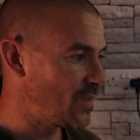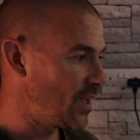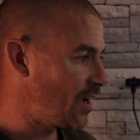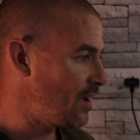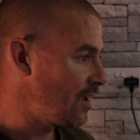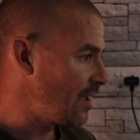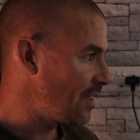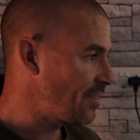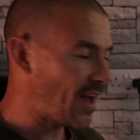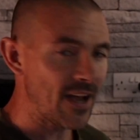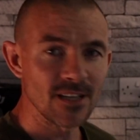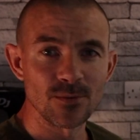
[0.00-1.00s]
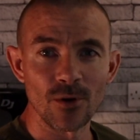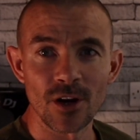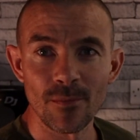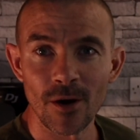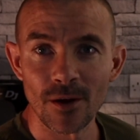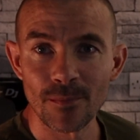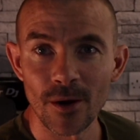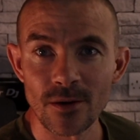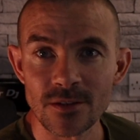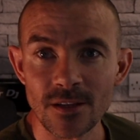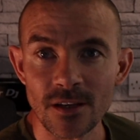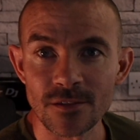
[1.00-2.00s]
Yeah, that is what command
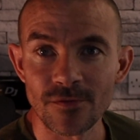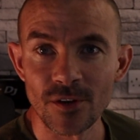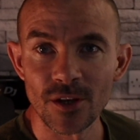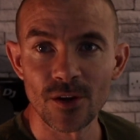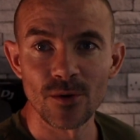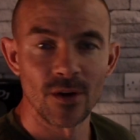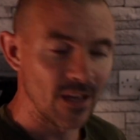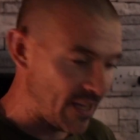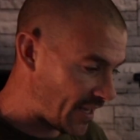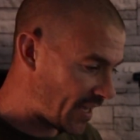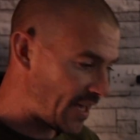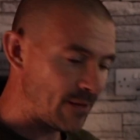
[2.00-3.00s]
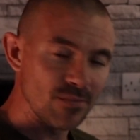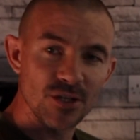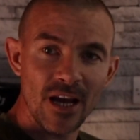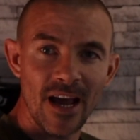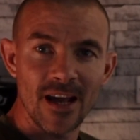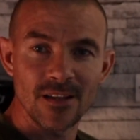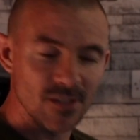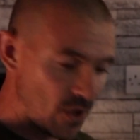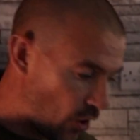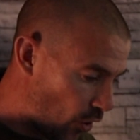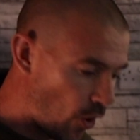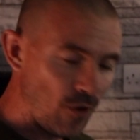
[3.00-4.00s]
post does for you. It keeps your hands
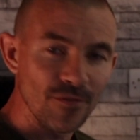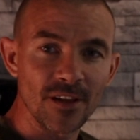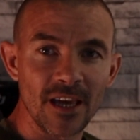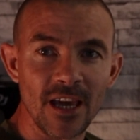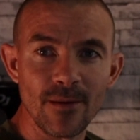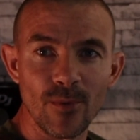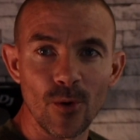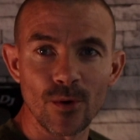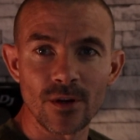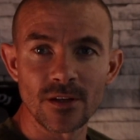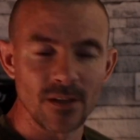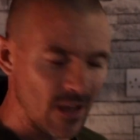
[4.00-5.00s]
off the keyboard.